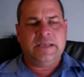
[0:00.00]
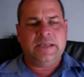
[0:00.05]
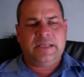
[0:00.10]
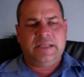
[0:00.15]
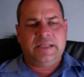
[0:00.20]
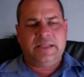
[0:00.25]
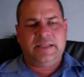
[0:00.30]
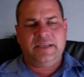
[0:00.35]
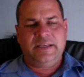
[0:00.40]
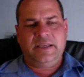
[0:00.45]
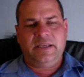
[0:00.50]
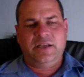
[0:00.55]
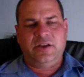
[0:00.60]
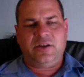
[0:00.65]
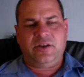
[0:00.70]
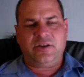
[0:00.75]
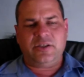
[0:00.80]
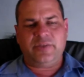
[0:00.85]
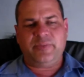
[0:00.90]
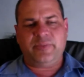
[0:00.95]
The
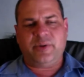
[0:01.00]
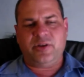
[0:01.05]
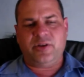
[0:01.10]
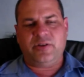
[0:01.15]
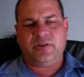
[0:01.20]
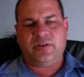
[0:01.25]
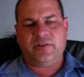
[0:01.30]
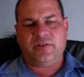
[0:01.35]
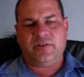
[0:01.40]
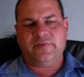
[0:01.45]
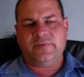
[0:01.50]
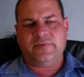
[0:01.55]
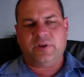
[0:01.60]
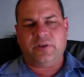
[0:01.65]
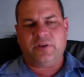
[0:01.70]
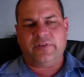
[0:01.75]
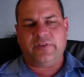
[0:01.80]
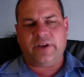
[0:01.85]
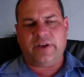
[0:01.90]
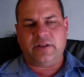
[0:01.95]
last part
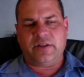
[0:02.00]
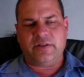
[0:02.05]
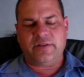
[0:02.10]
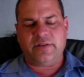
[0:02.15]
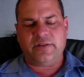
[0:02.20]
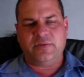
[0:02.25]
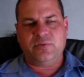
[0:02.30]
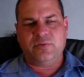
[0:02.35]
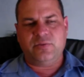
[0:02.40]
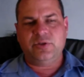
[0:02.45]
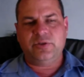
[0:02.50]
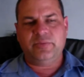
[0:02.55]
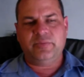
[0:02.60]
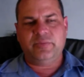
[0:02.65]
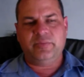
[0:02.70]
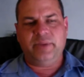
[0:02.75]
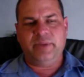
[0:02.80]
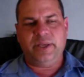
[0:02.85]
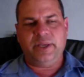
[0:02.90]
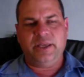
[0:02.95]
of health would
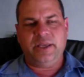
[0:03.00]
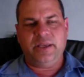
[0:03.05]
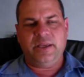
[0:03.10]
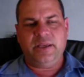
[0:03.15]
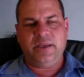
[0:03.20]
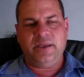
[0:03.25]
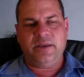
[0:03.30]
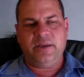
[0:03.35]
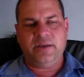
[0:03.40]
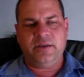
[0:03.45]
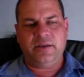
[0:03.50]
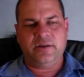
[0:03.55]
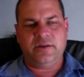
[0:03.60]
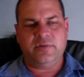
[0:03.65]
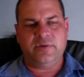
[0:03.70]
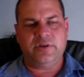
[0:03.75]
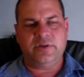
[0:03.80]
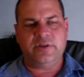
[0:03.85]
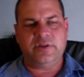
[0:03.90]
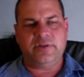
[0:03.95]
be
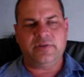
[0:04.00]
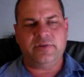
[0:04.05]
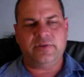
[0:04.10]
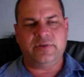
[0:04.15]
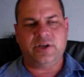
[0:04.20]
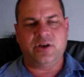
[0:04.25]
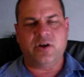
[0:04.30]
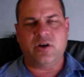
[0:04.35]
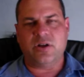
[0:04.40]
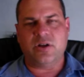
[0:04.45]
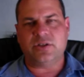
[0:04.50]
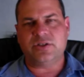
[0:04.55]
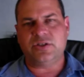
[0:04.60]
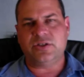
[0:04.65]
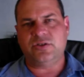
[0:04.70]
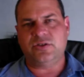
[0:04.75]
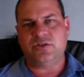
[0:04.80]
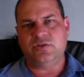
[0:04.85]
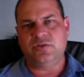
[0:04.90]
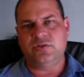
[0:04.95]
with regards
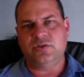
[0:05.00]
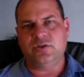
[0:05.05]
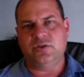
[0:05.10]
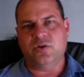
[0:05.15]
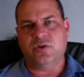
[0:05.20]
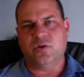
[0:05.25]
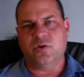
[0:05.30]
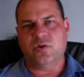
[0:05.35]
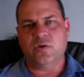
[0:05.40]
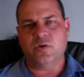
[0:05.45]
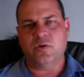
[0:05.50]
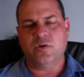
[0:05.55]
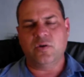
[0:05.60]
to your